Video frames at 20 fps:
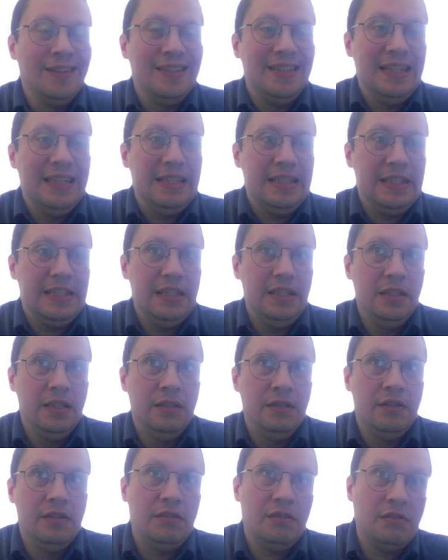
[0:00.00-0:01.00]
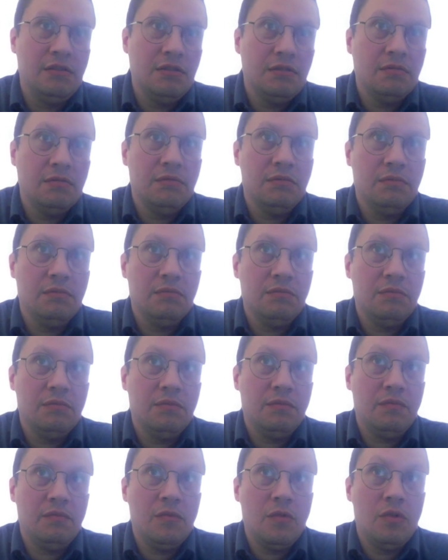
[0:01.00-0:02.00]
Consistent,
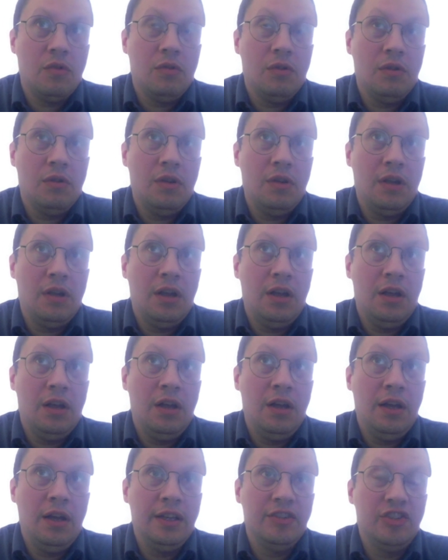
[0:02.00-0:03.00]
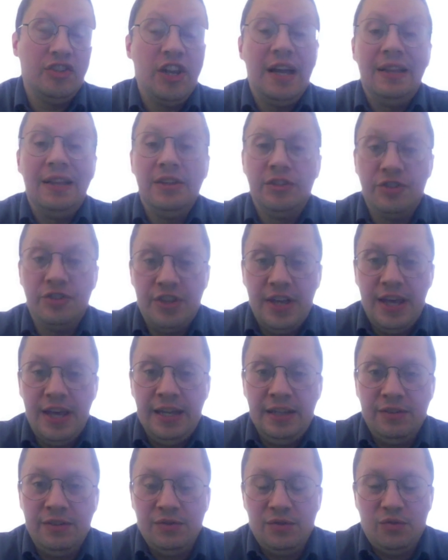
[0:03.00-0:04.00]
I guess, challenge
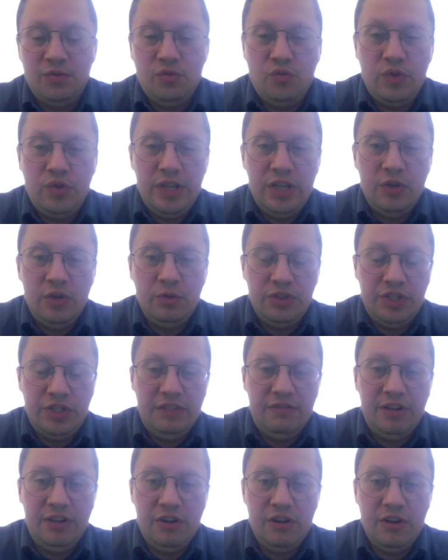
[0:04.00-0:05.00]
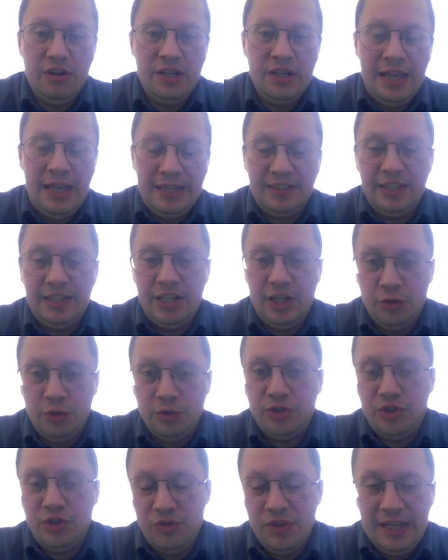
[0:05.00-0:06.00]
that we receive here at SAO,
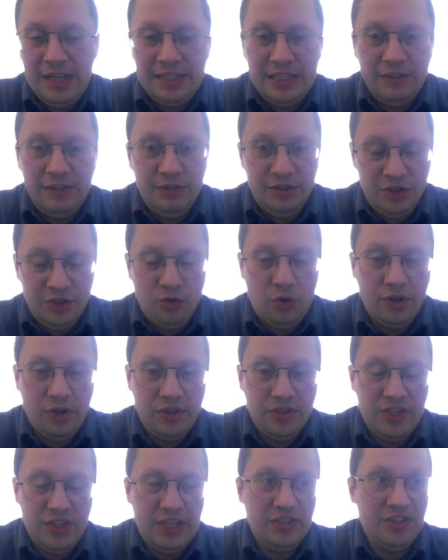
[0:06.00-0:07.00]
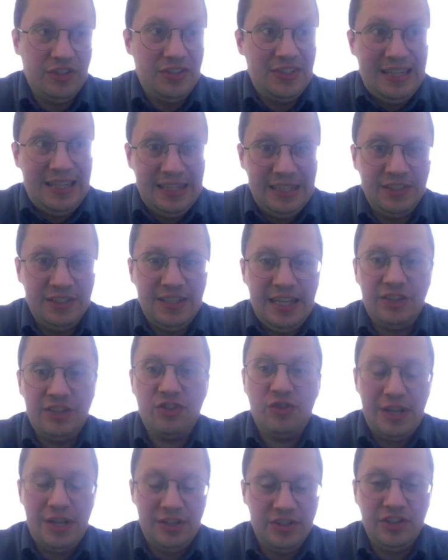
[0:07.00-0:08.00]
Student Activities and Organizations, is that
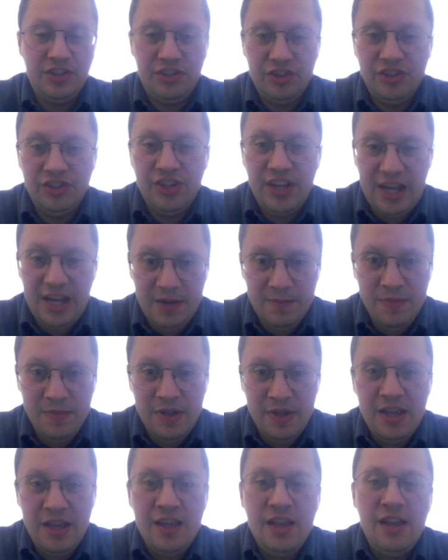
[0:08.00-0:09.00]
transition time.